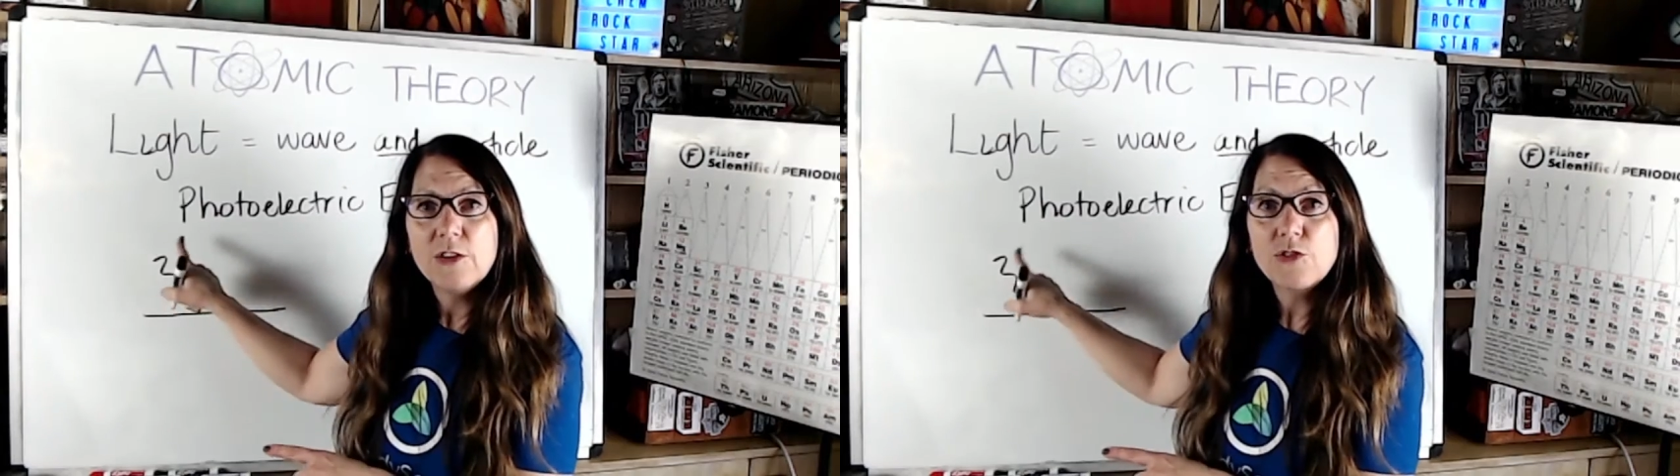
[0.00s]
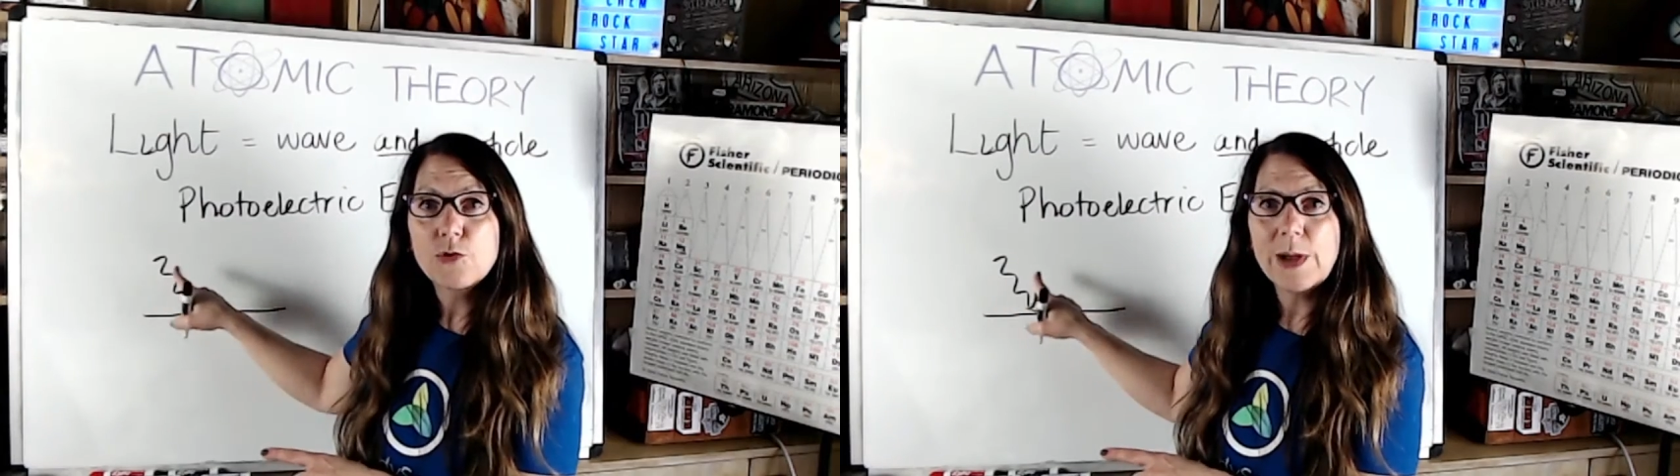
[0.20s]

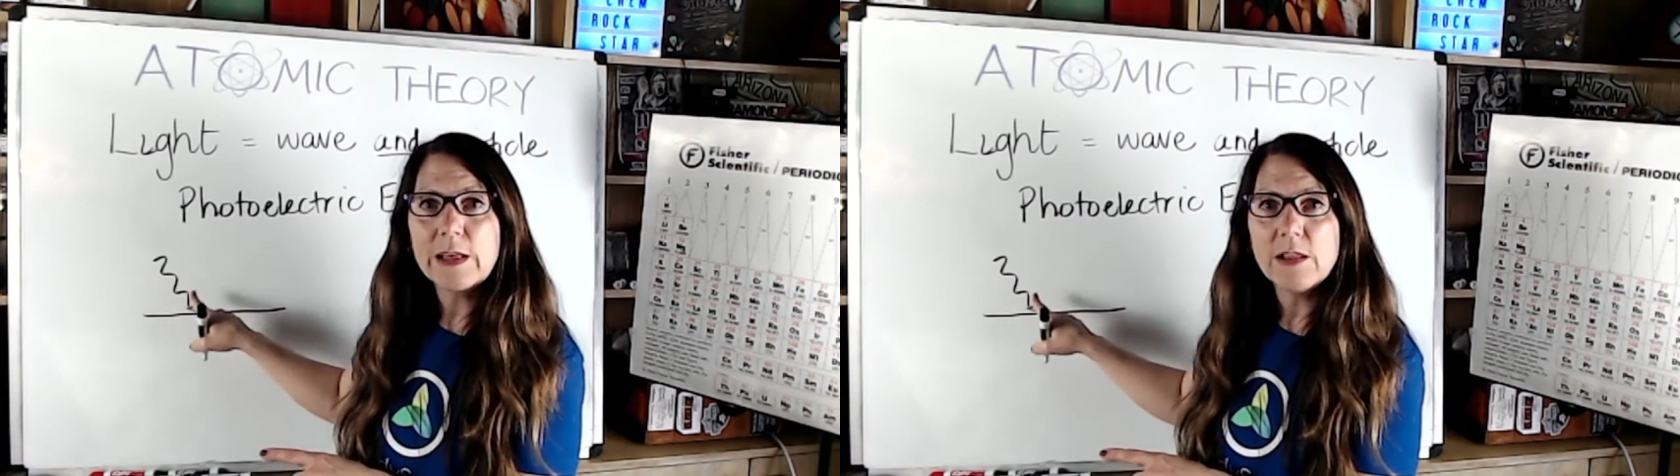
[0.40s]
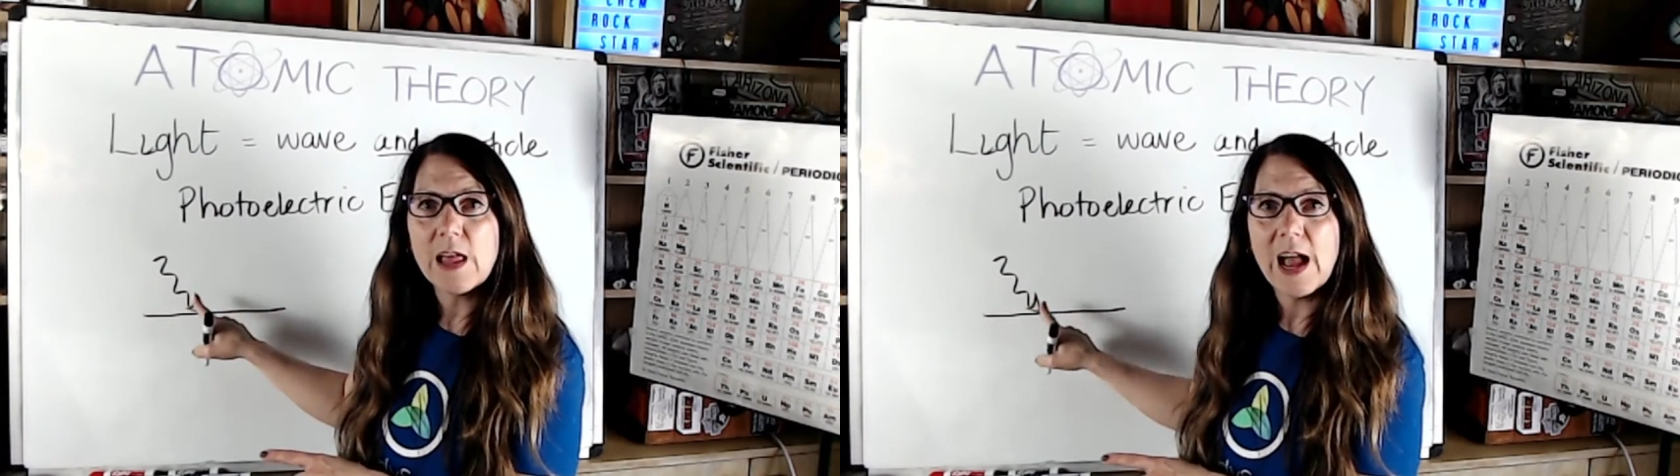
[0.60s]

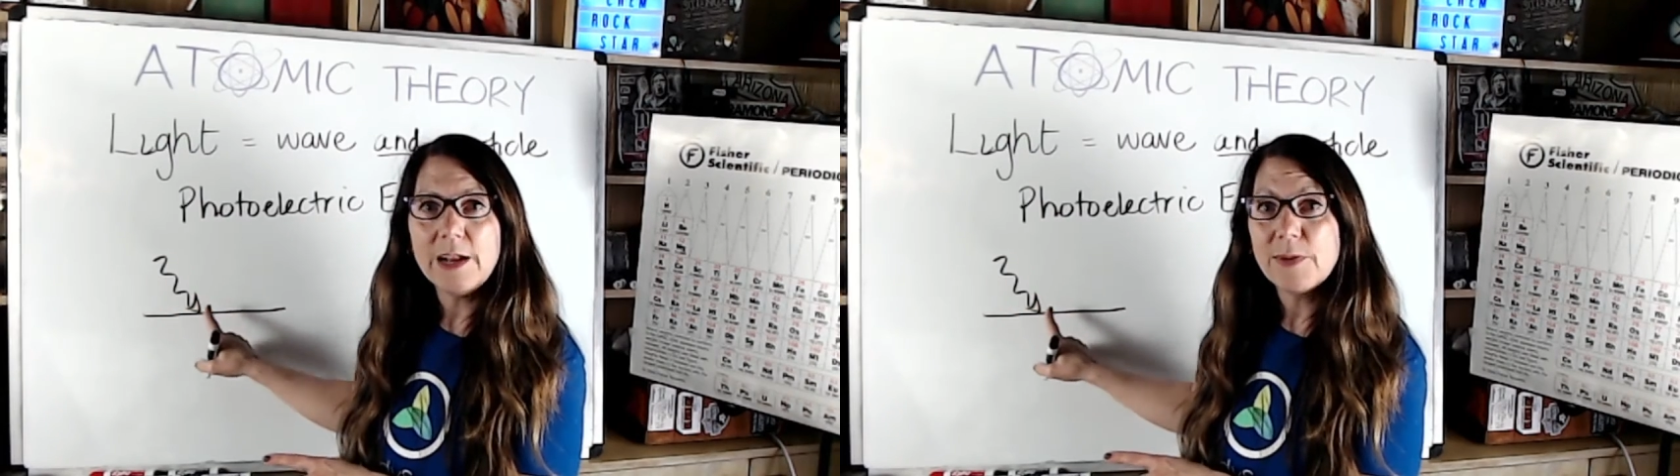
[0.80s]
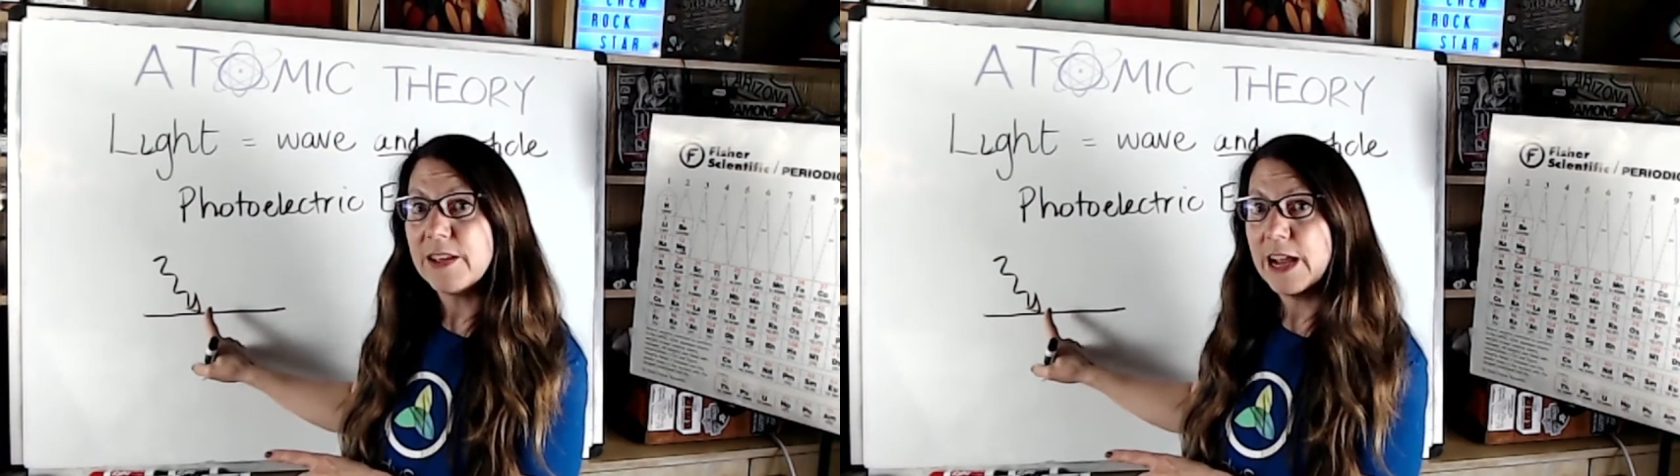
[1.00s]
Squiggle
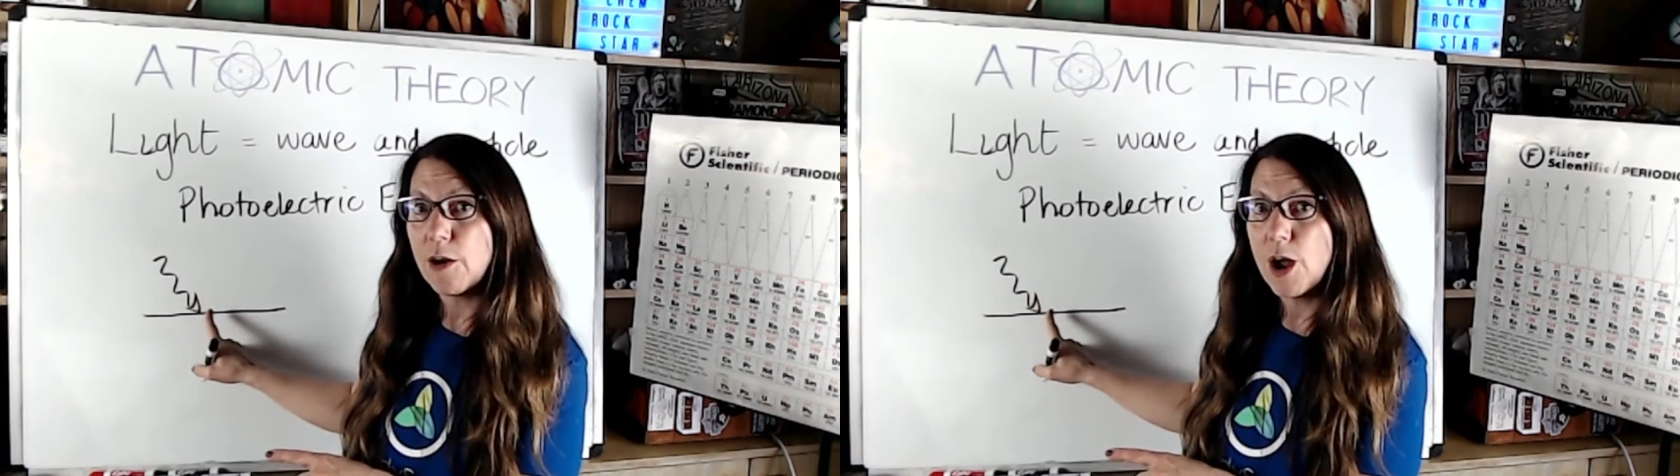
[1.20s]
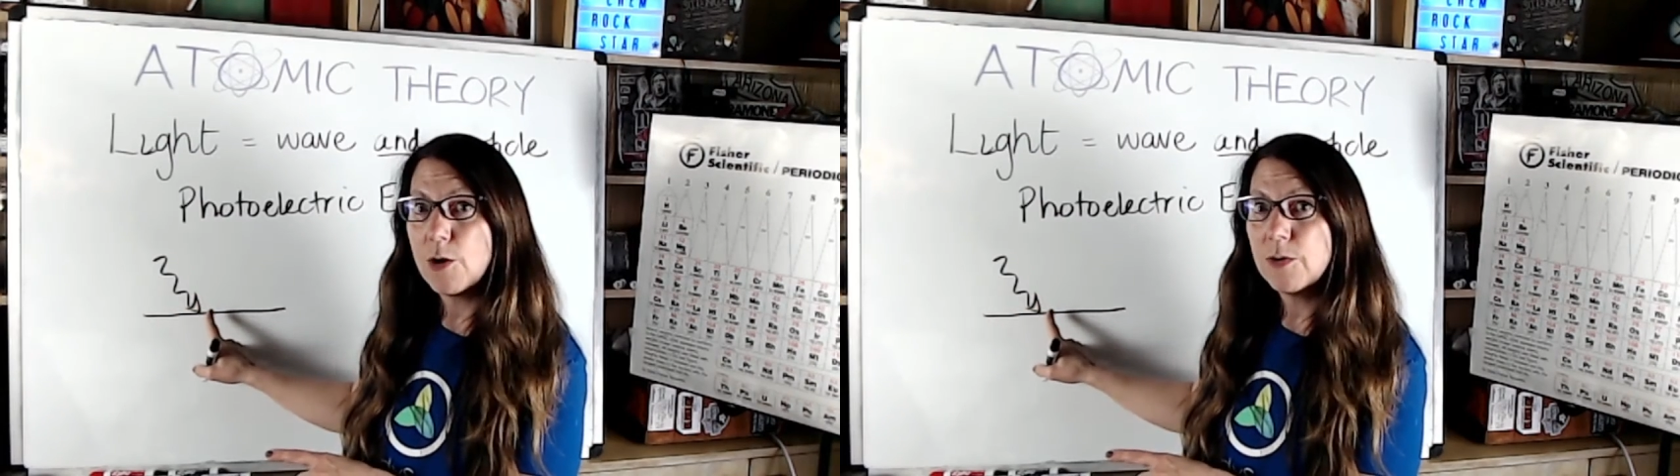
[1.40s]
line with an
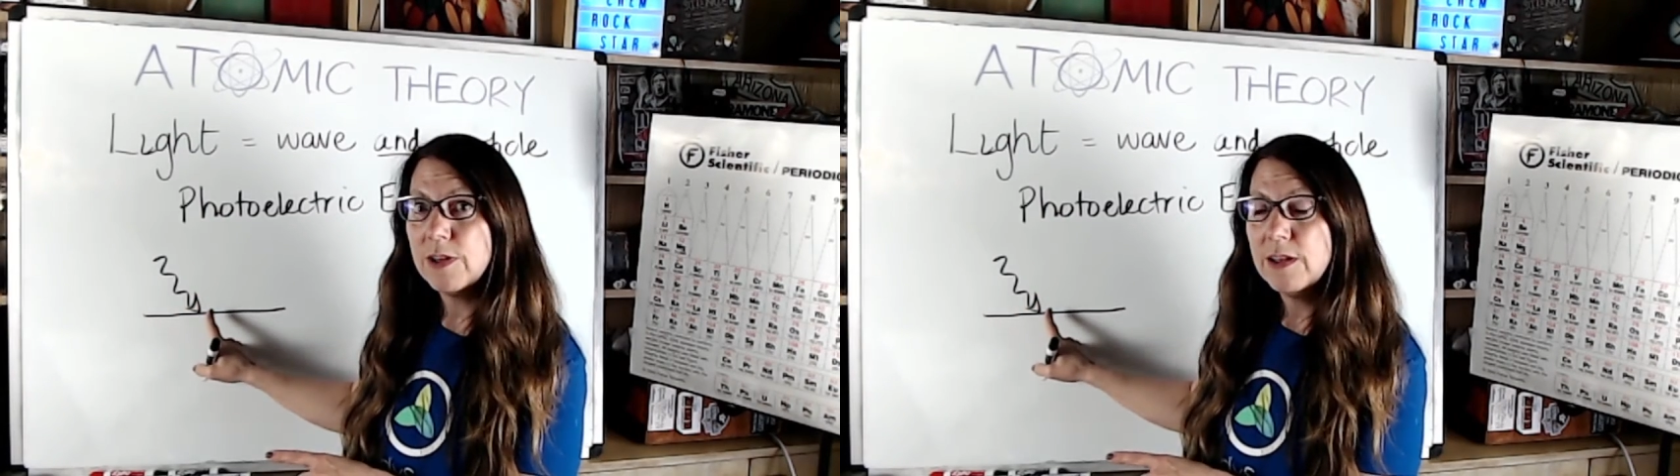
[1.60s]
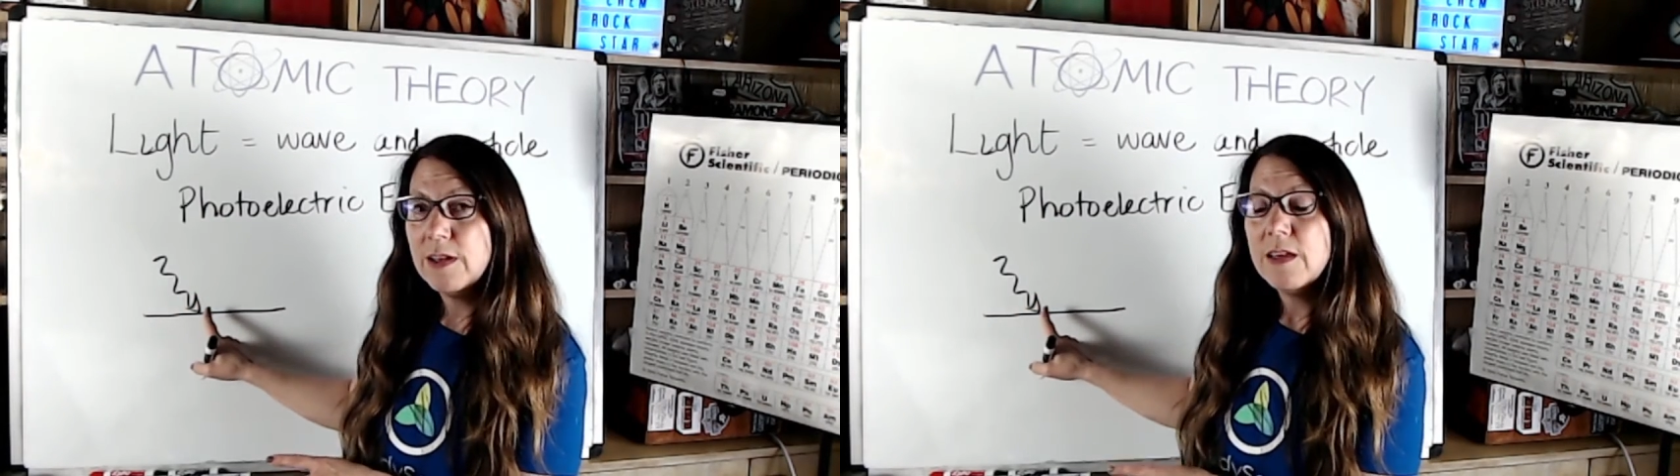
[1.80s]
arrow.